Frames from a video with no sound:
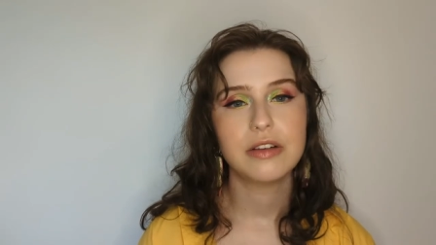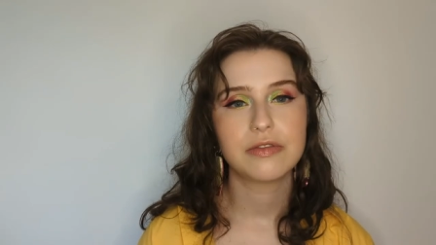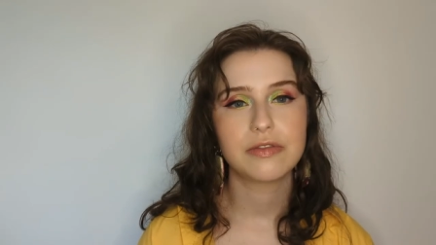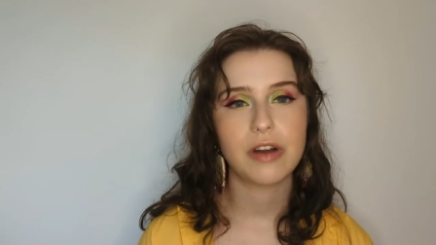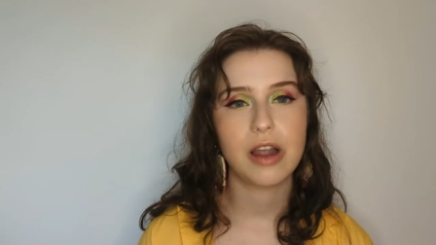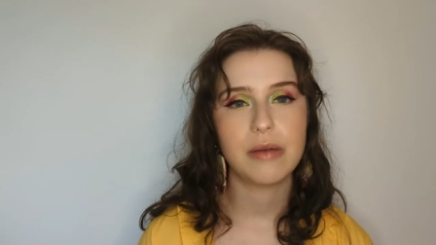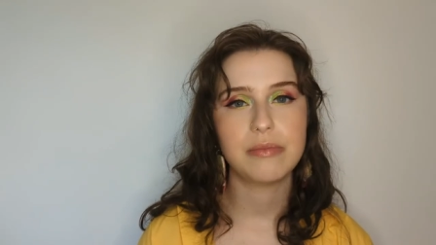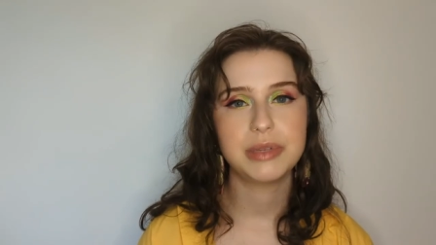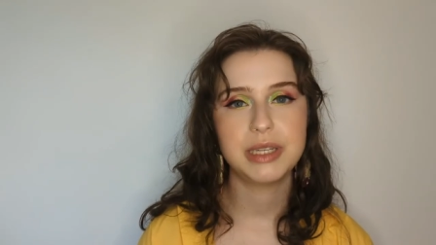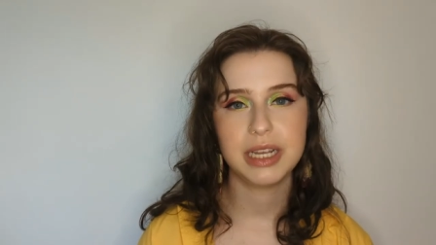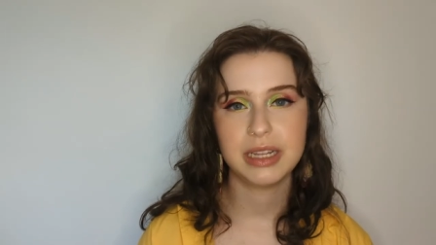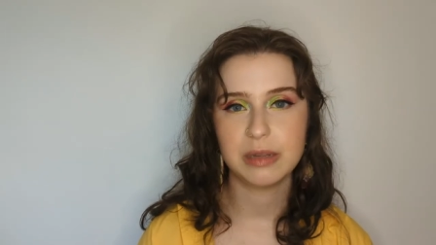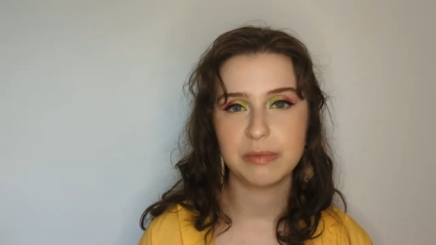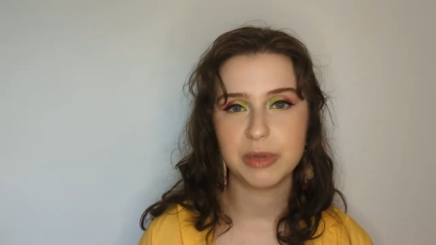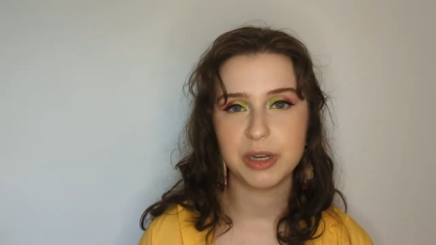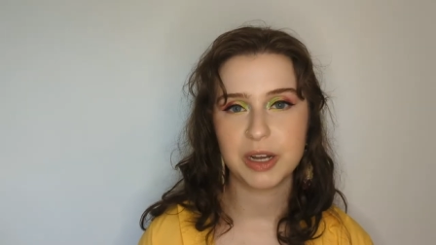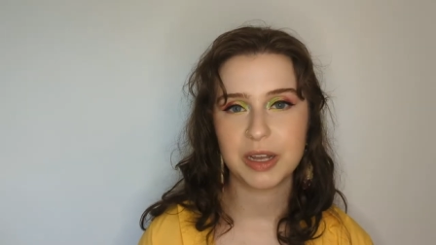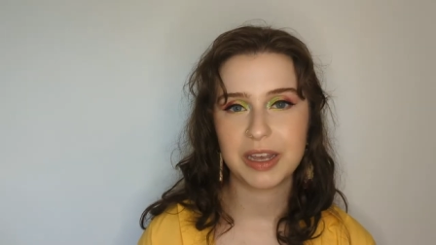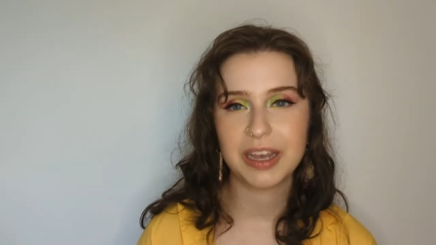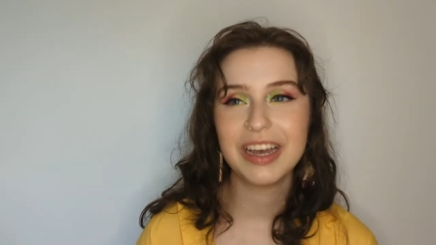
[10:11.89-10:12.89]
from
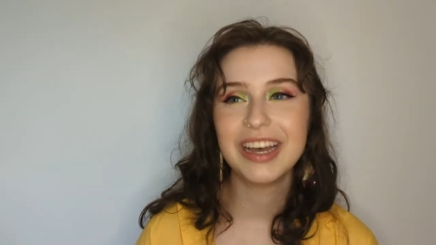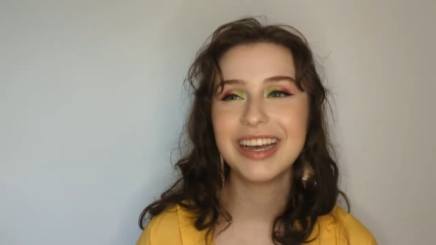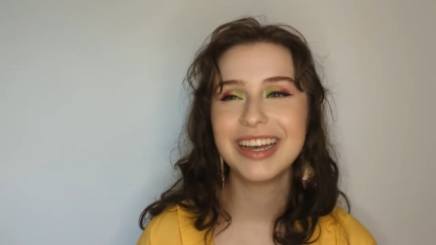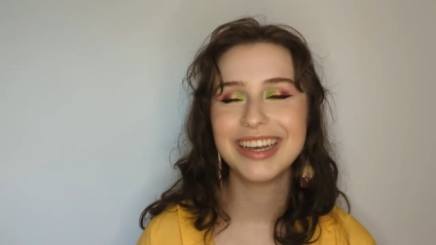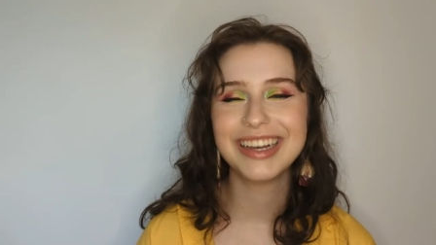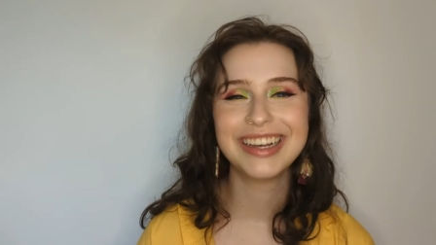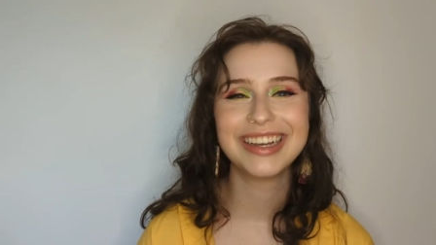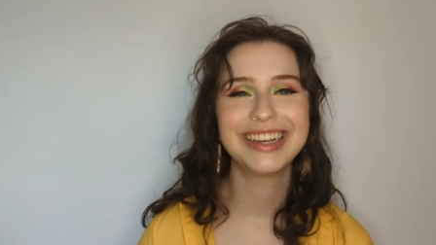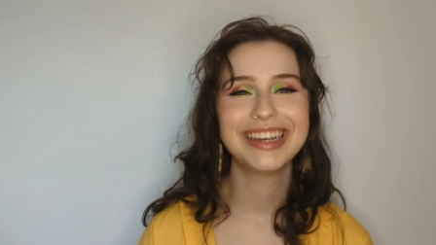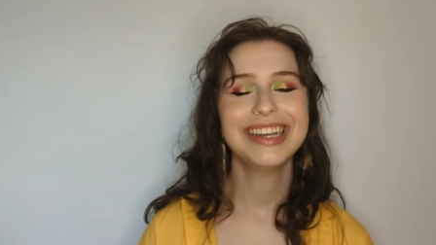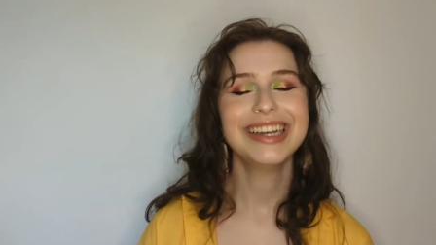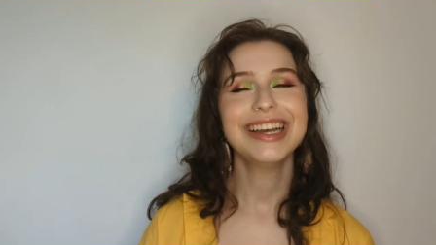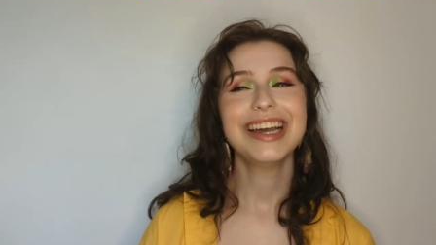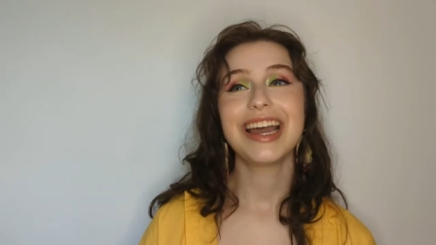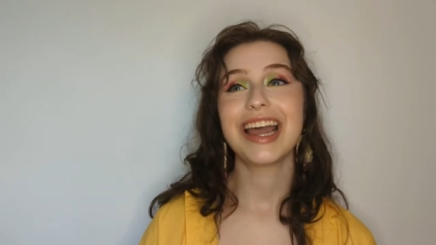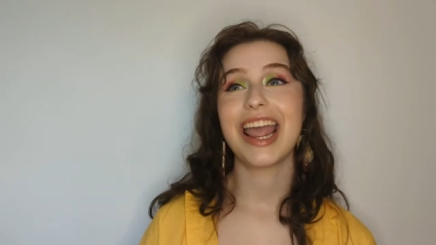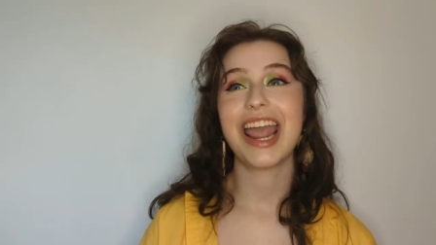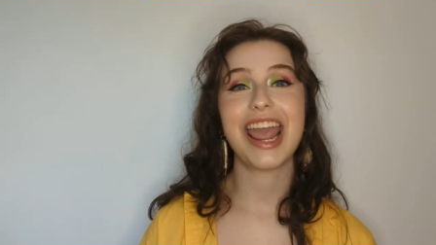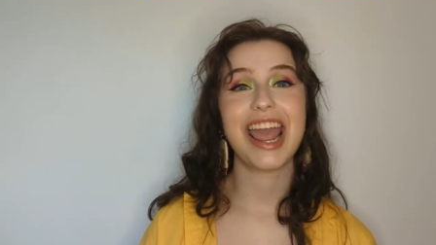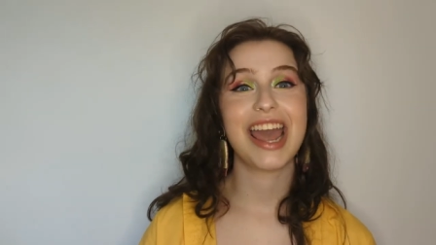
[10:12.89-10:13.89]
Tillamook
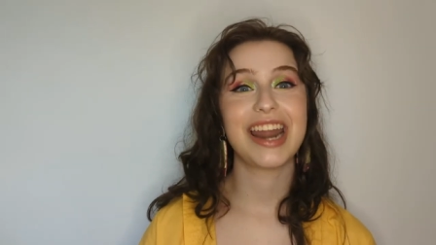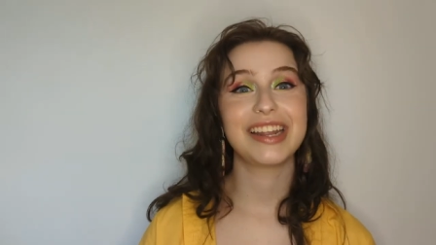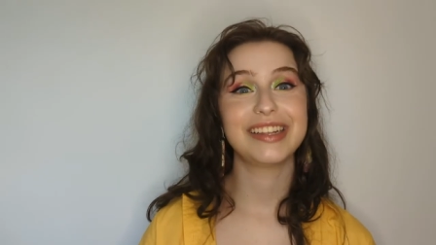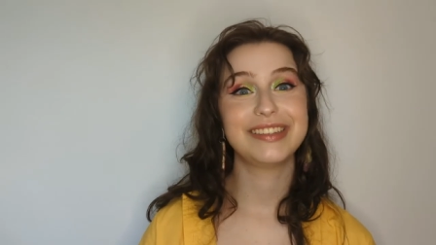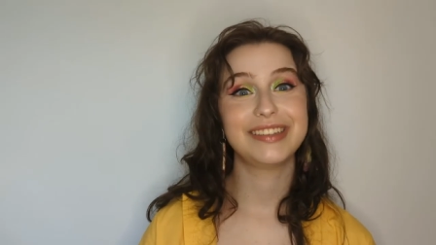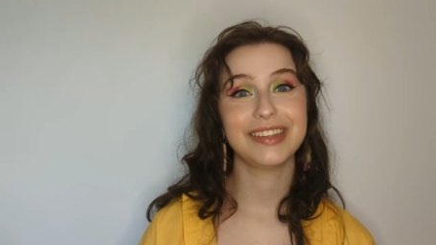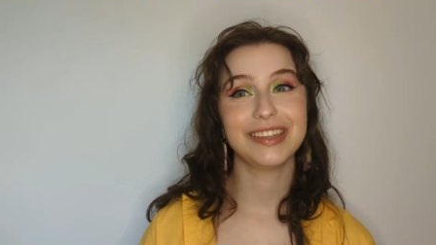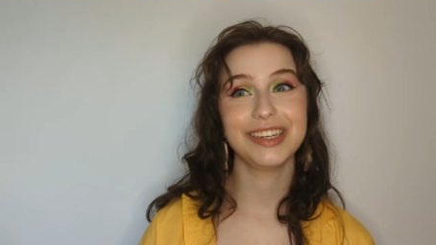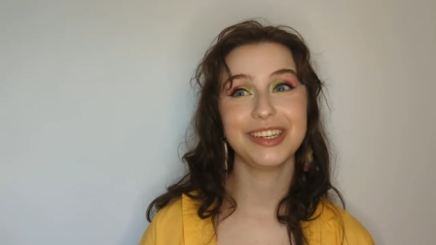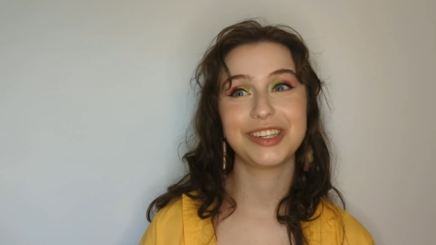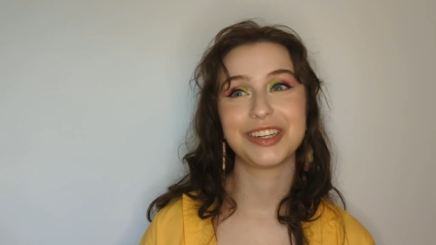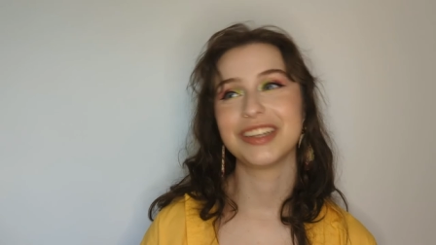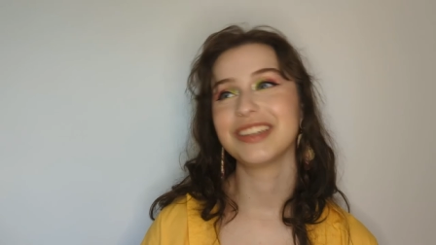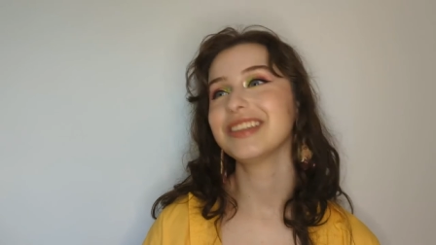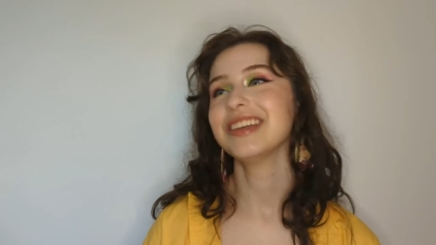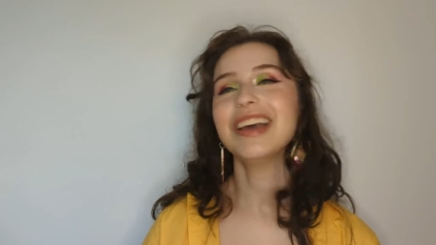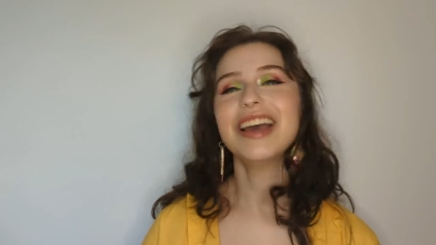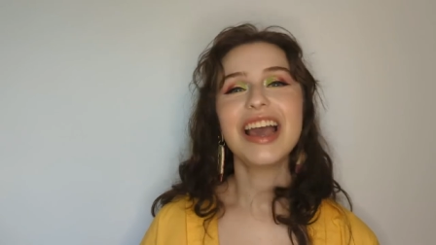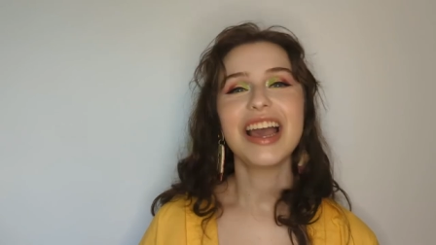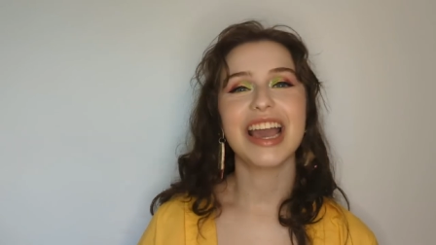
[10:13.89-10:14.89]
and it's delicious.